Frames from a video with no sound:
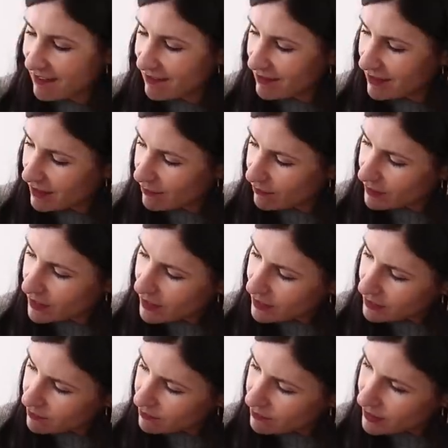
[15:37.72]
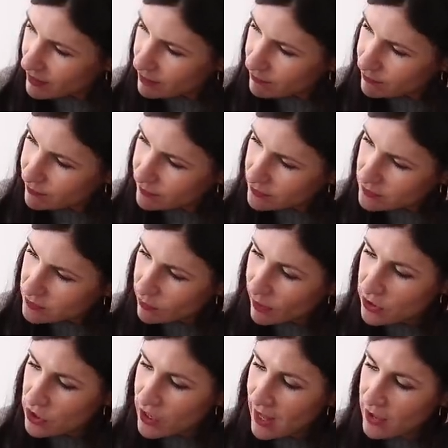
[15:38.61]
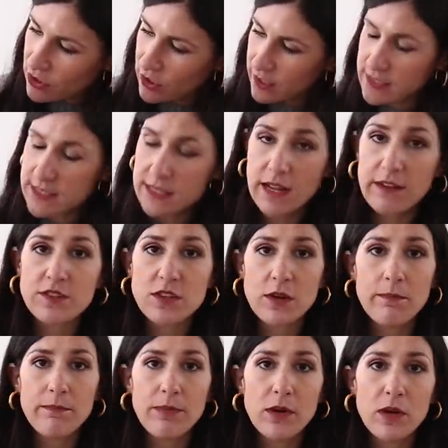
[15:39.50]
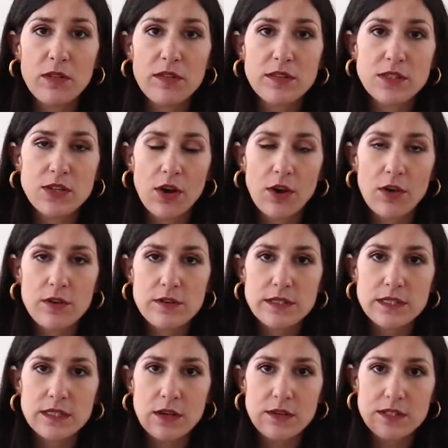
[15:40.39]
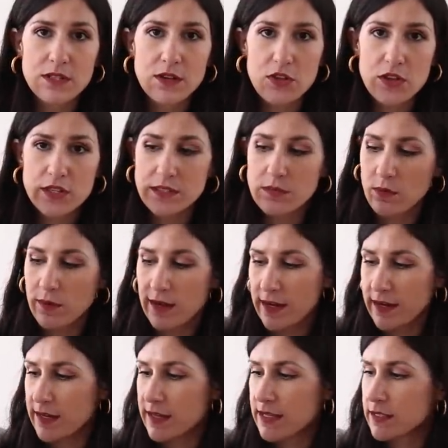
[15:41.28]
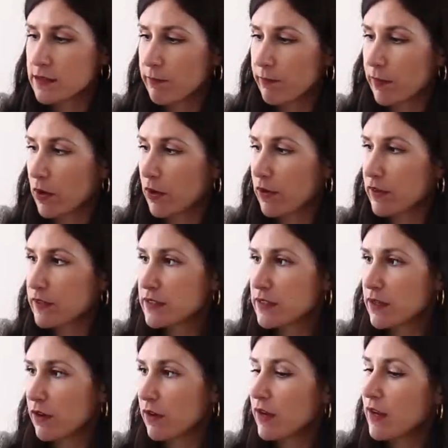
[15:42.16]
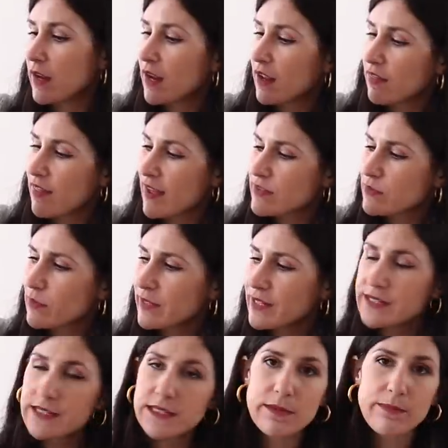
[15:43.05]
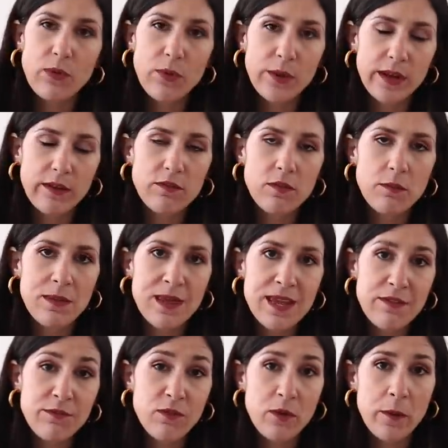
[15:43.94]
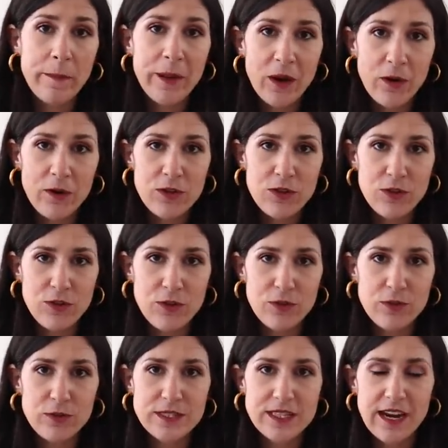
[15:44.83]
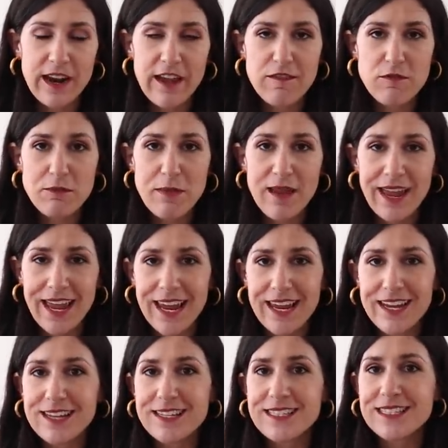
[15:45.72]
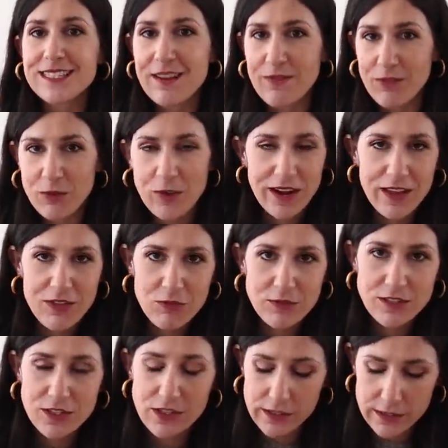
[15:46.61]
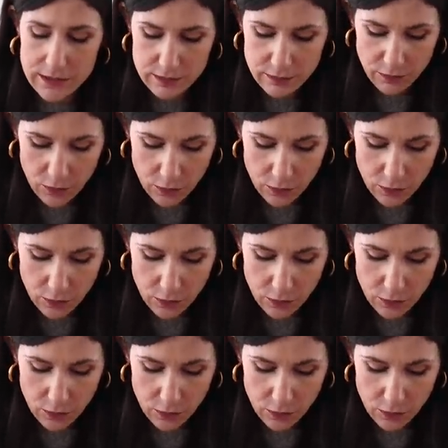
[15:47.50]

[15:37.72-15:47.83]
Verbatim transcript: they've, they've kind of um, scratched, actually scuffed on both toes. So it's not just the one, it's both. So that's really disappointing for me for a pair of shoes that I've paid several hundred dollars